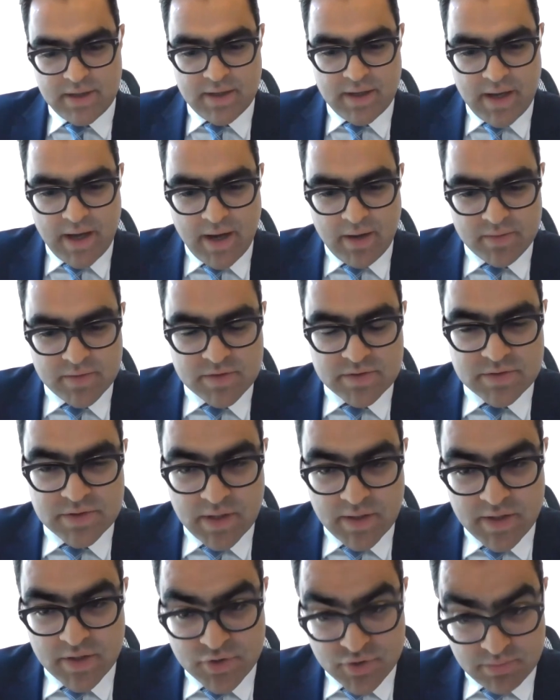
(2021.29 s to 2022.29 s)
and how this
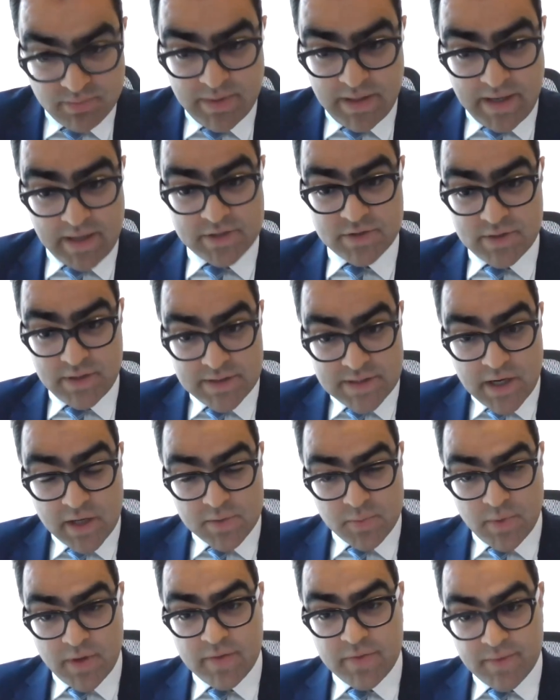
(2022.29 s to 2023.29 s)
data should be actually
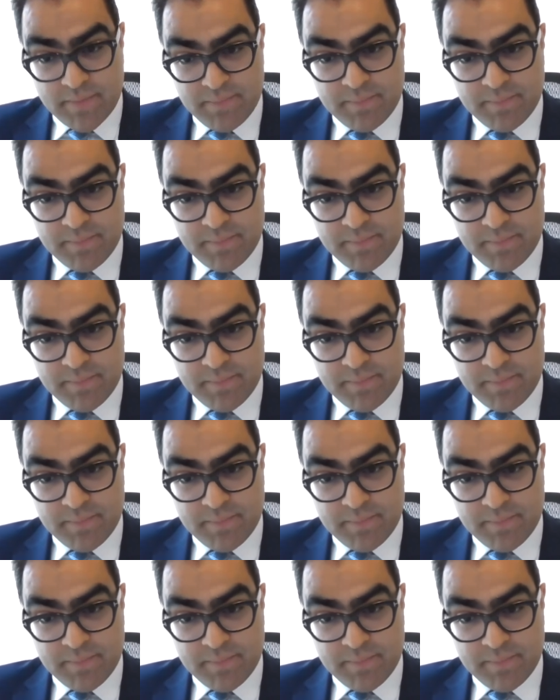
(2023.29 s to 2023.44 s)
dealt with.